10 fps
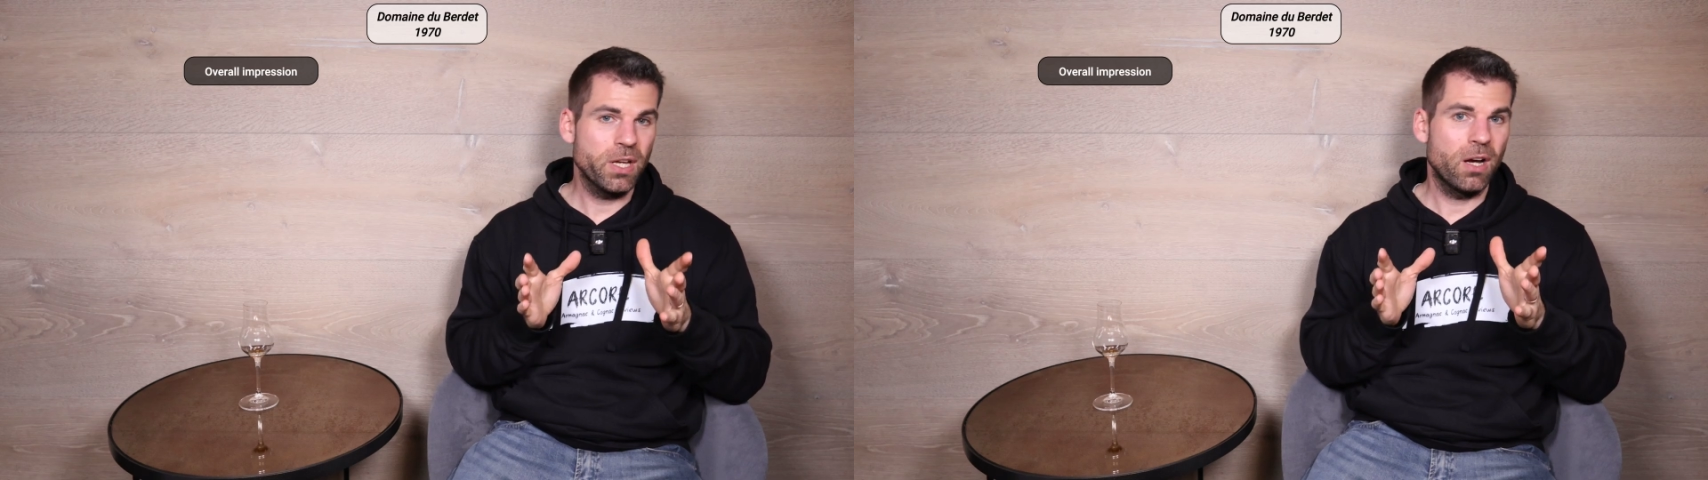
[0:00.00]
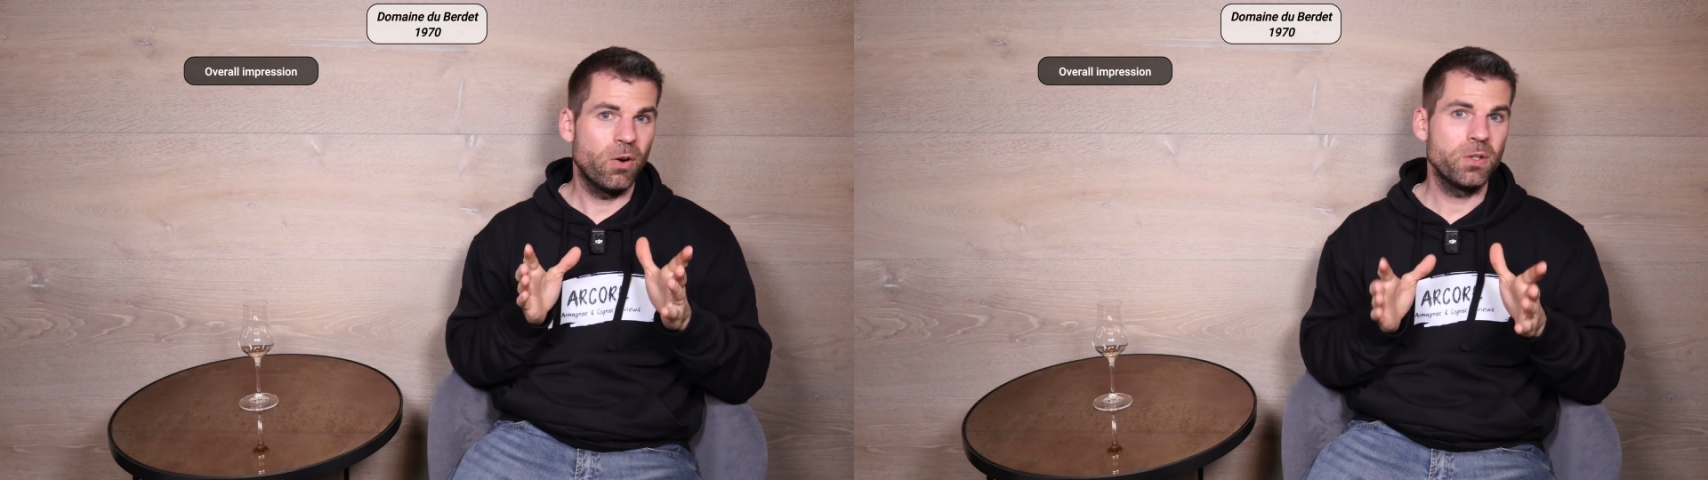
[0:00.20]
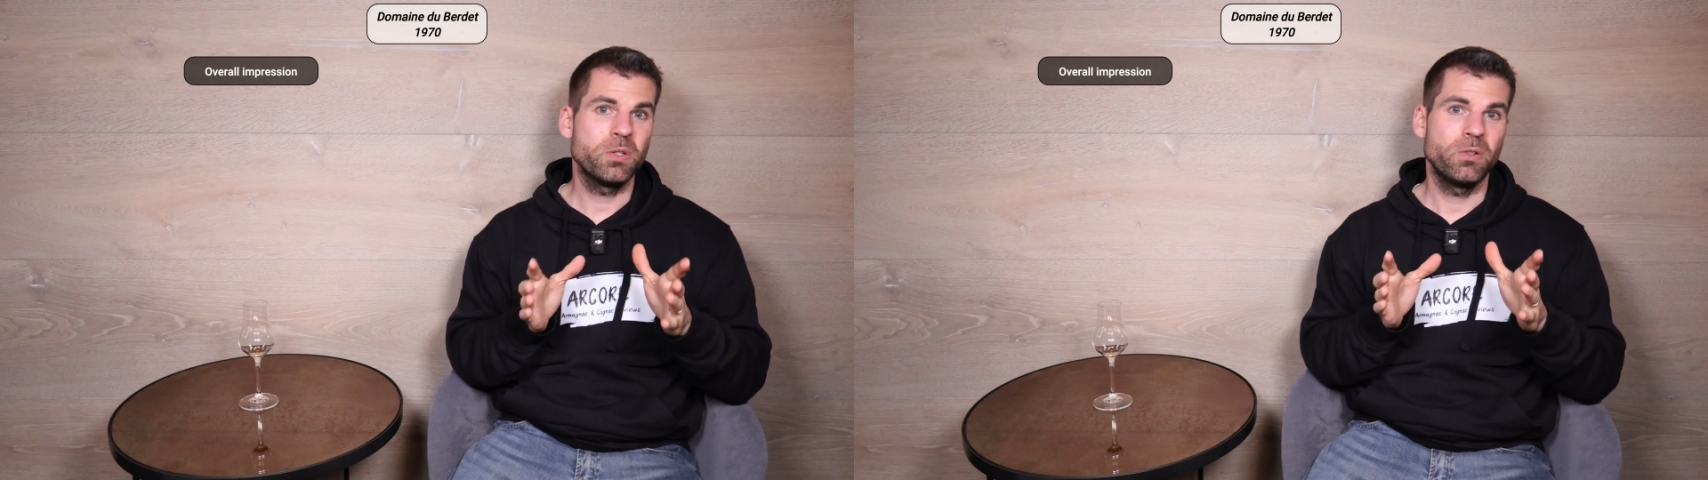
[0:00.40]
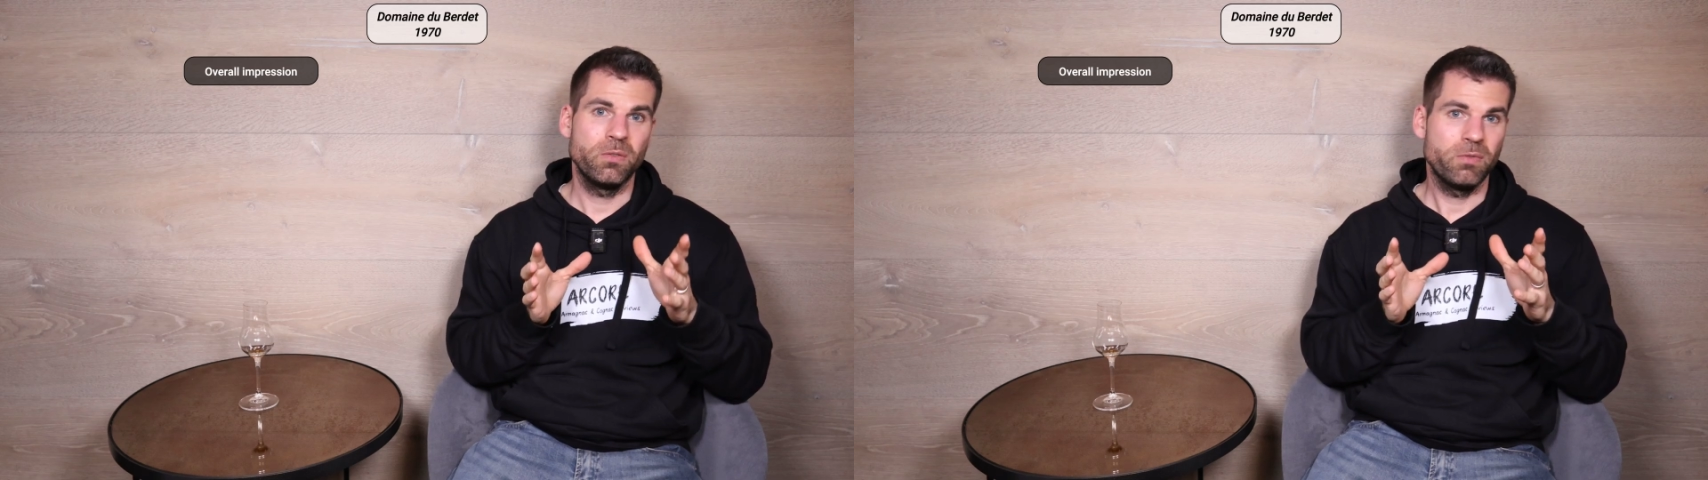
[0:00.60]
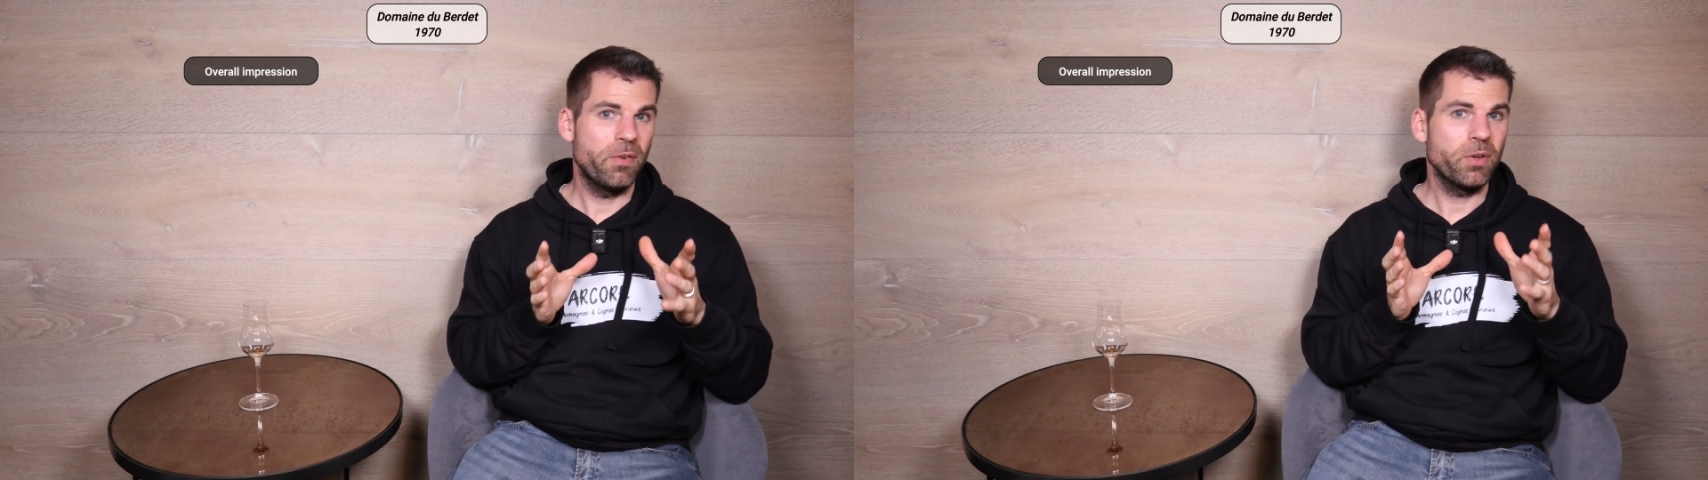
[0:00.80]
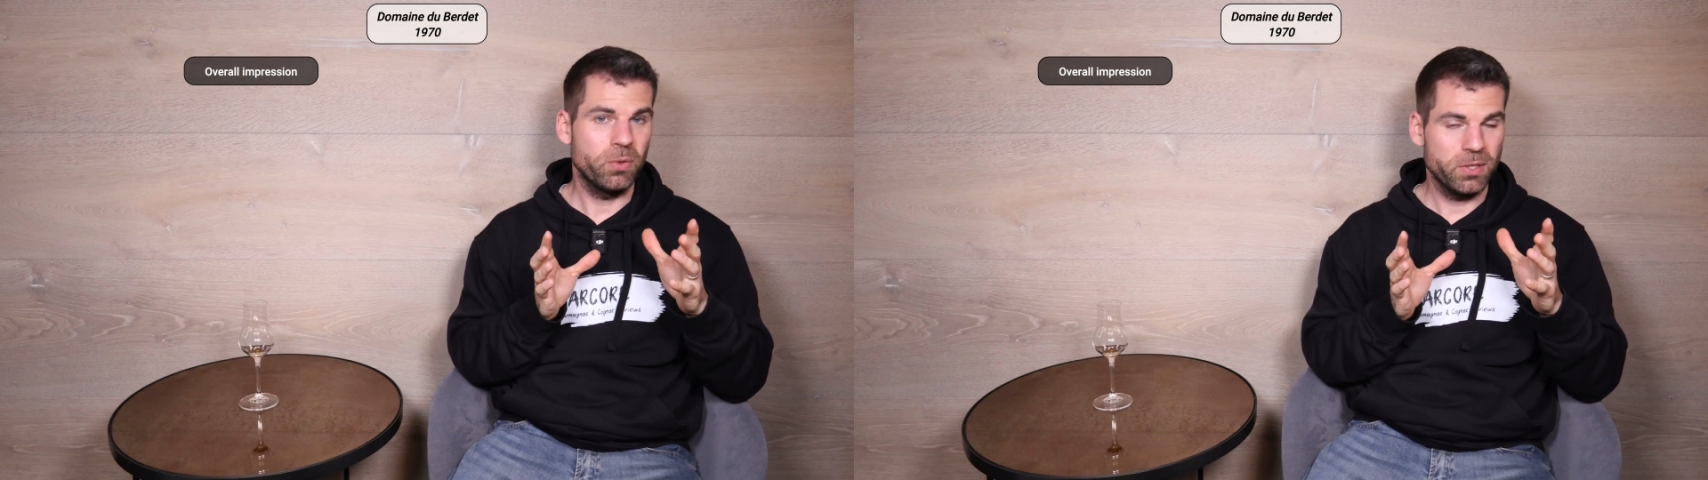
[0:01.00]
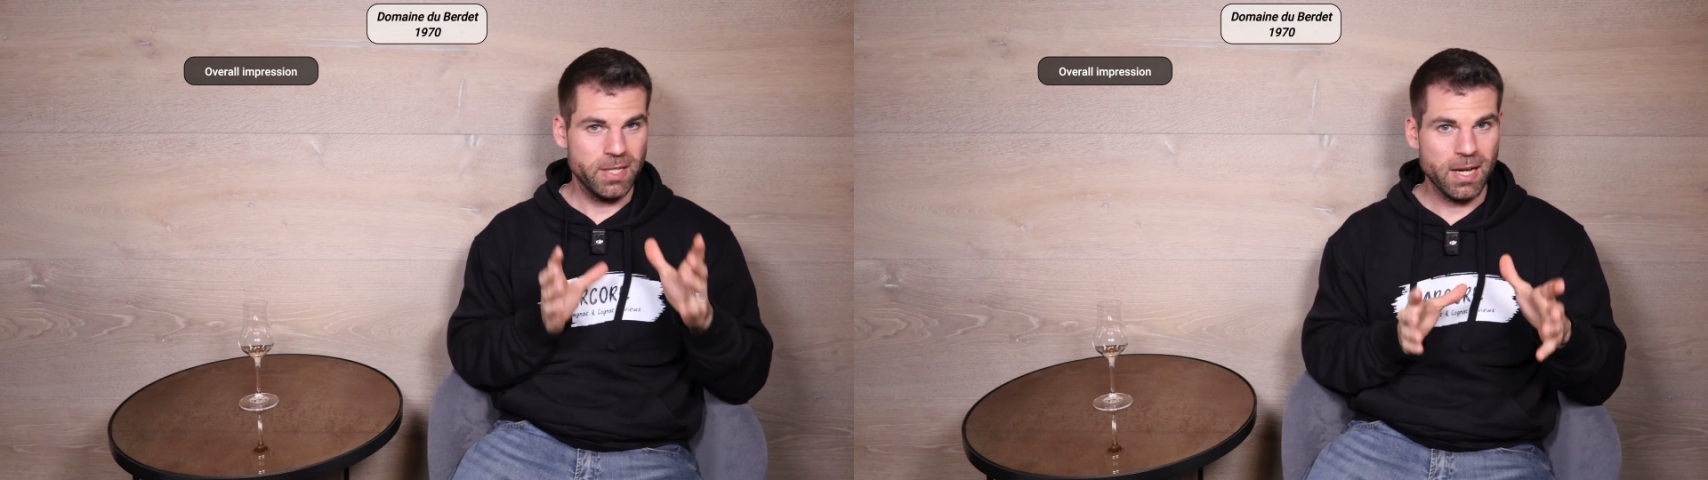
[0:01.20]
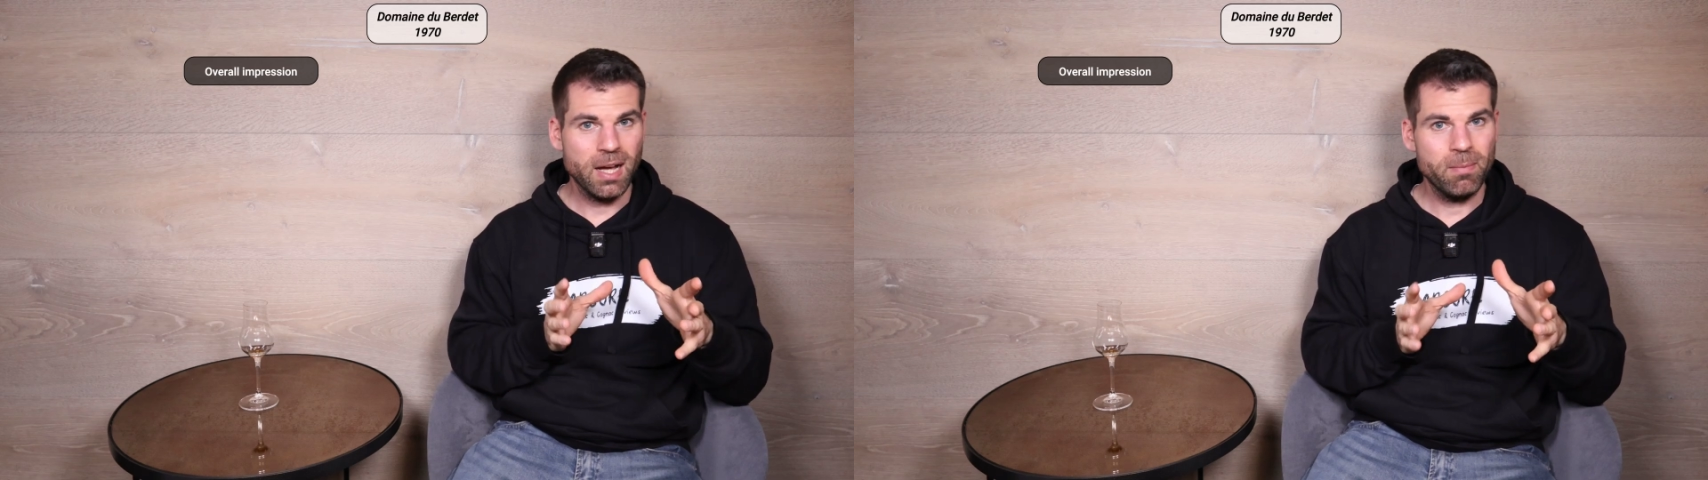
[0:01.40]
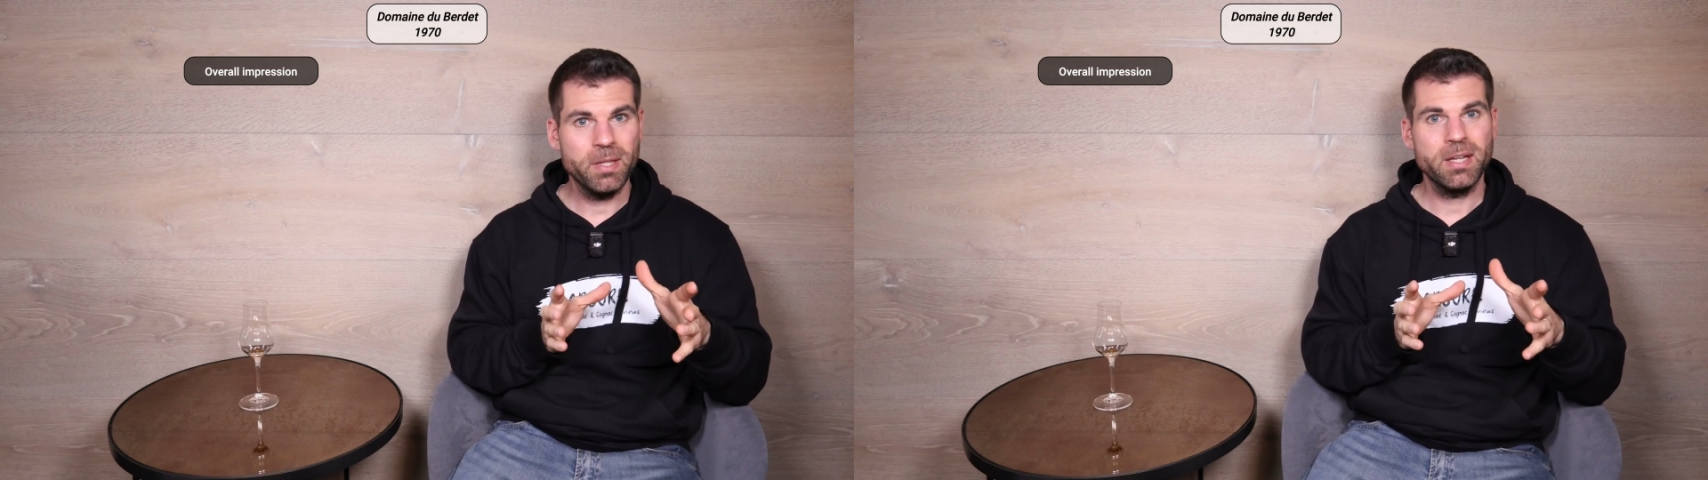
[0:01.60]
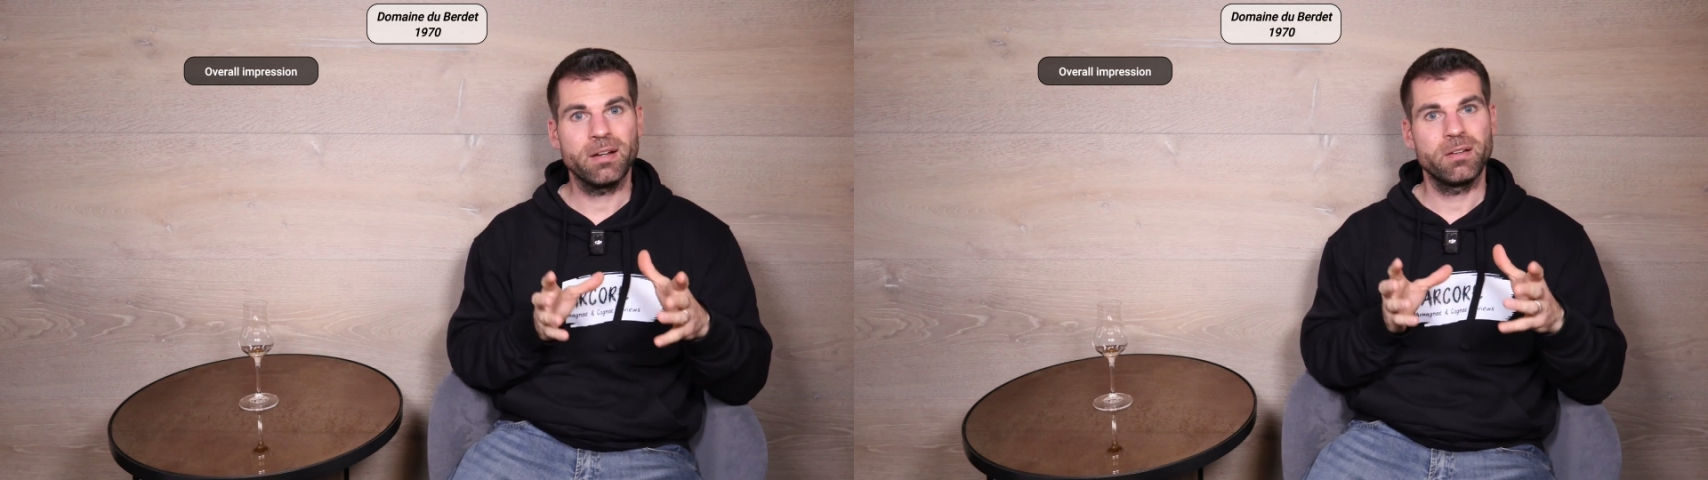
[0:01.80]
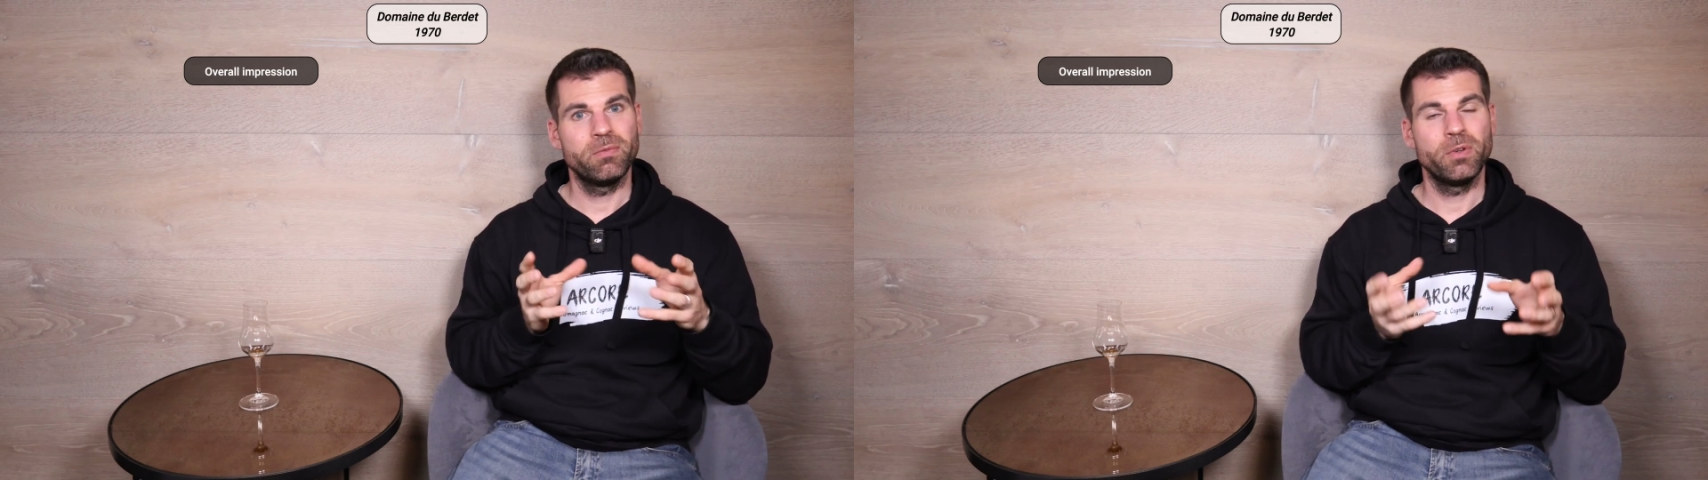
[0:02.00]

there are also very good young Armagnac